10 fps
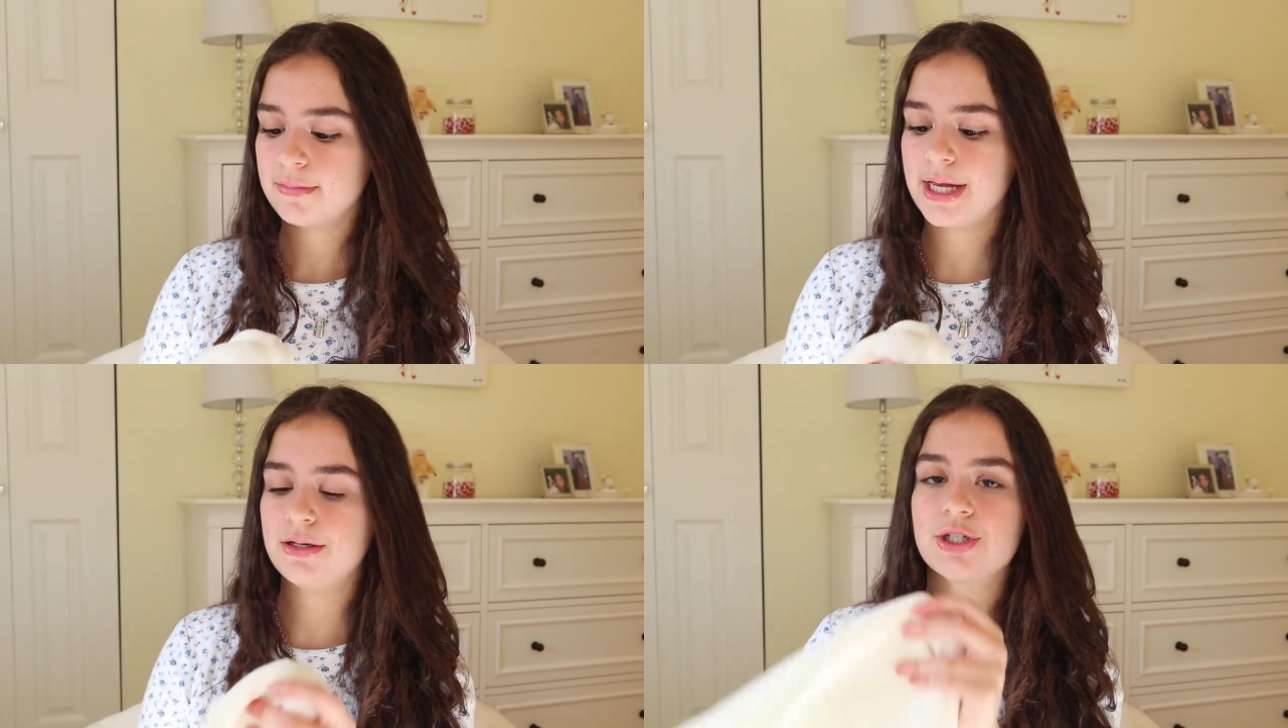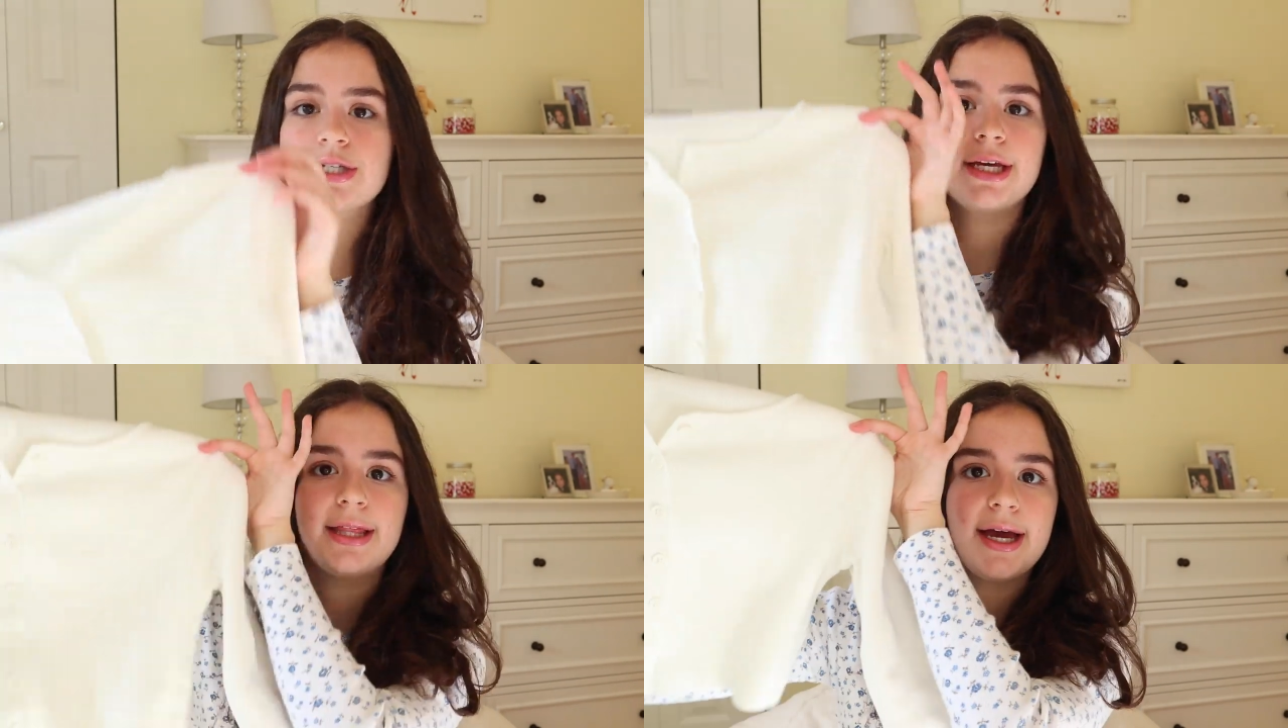like
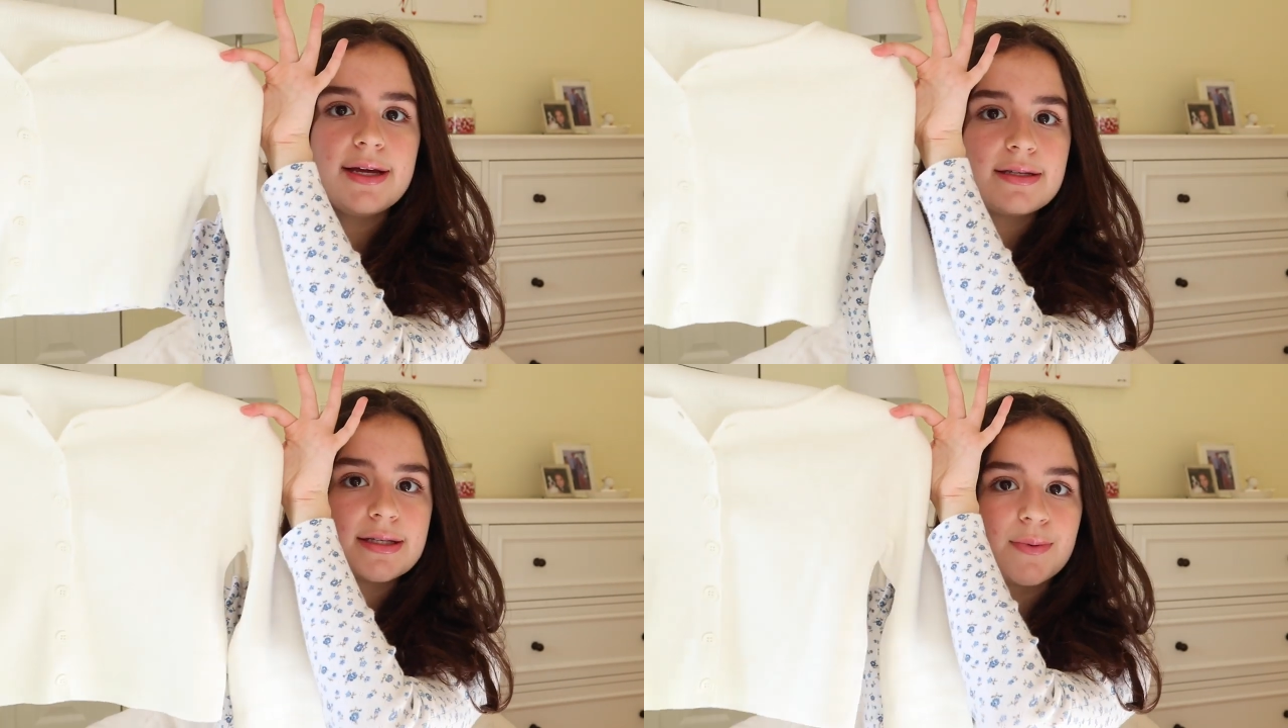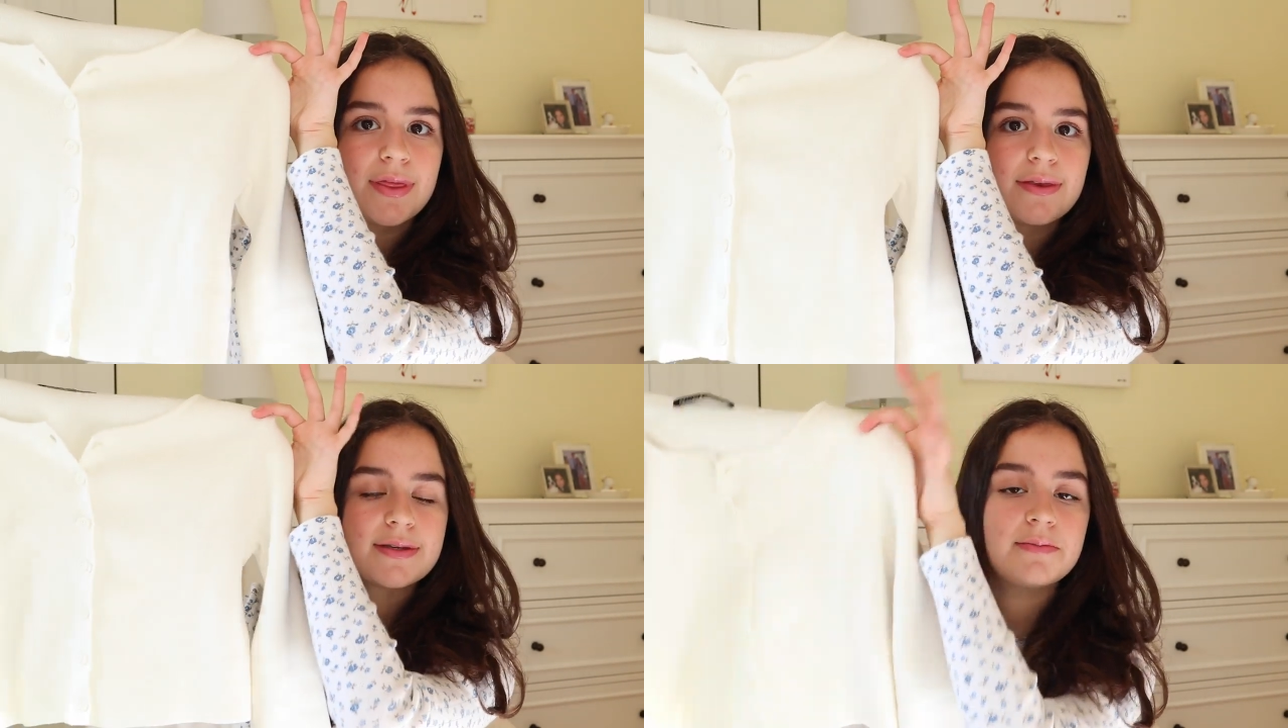just like this
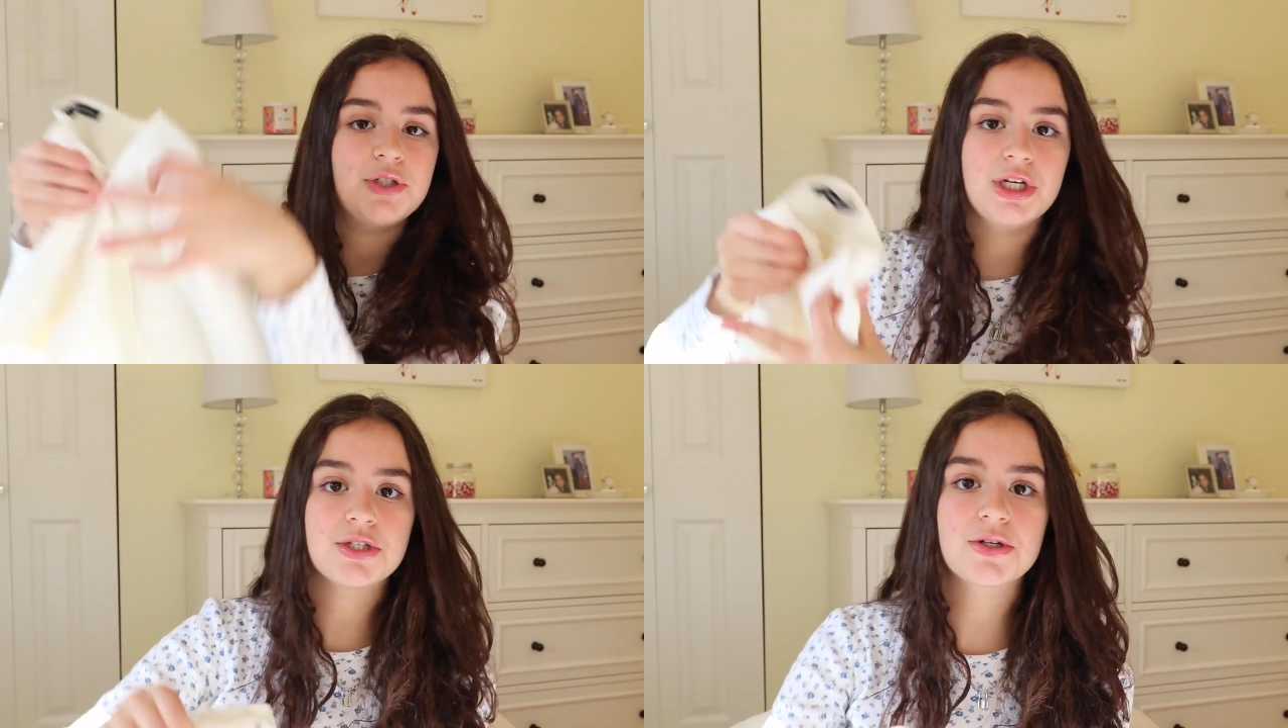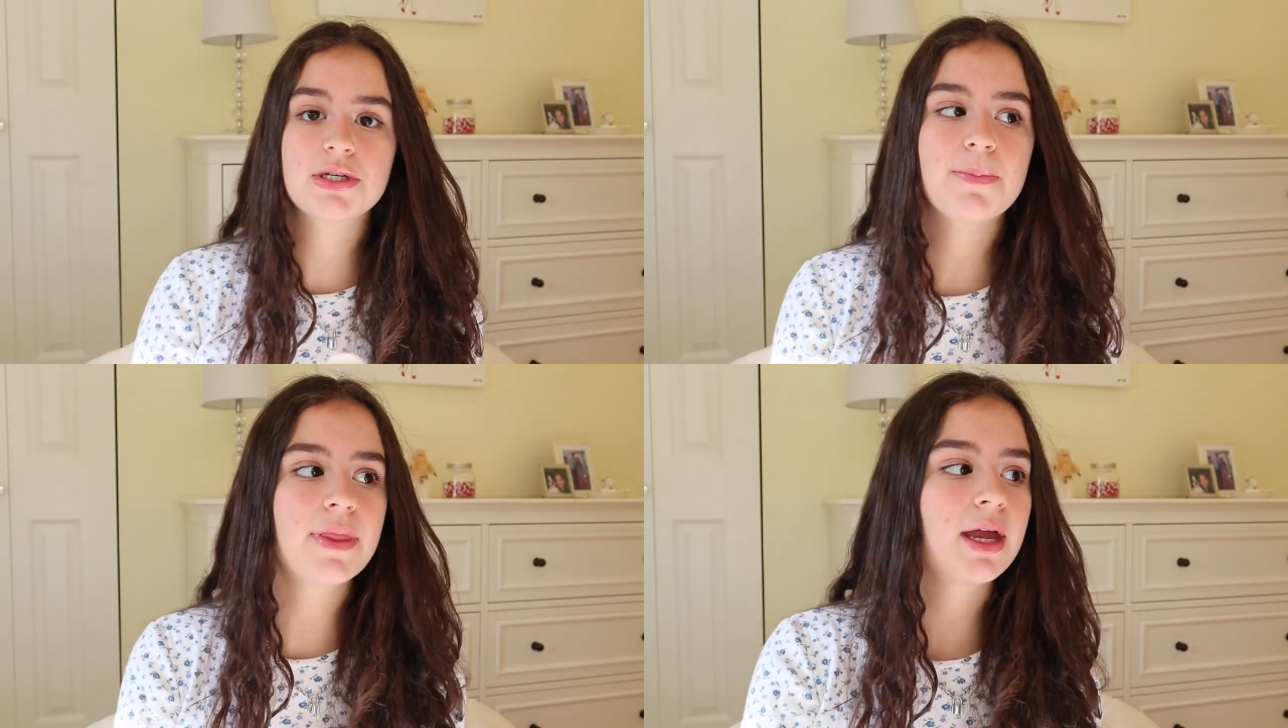with some jeans or
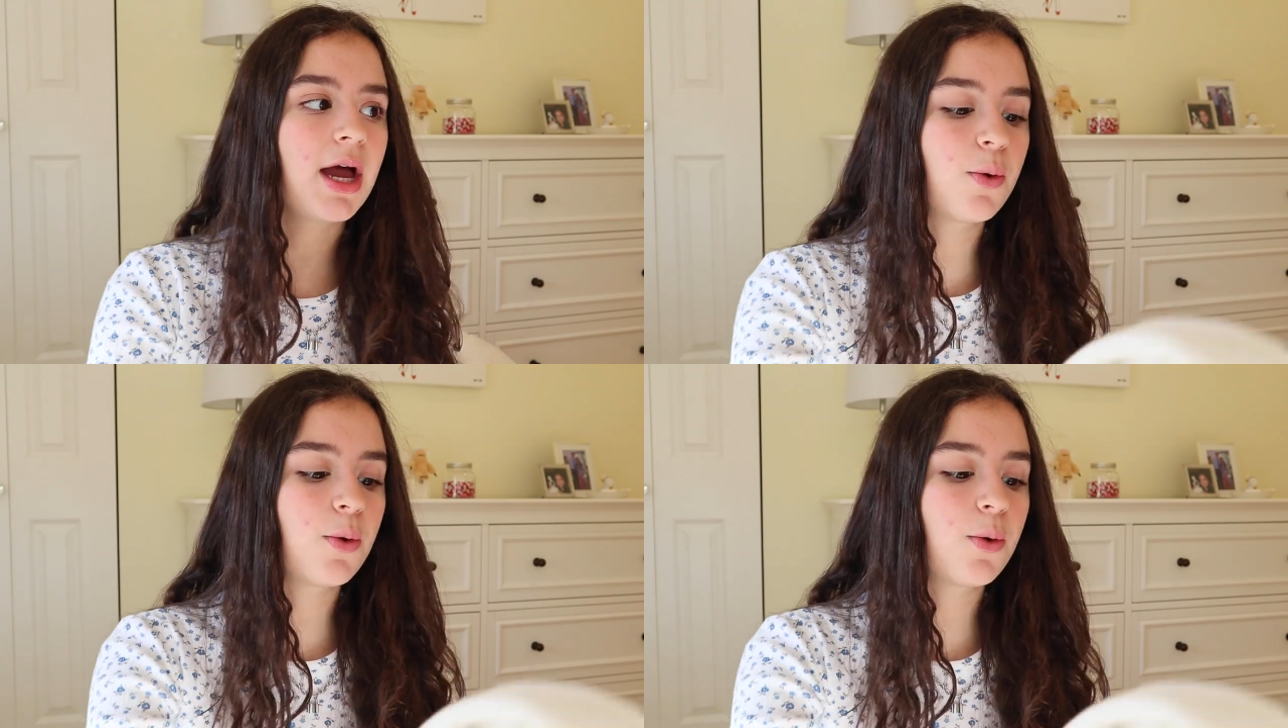something.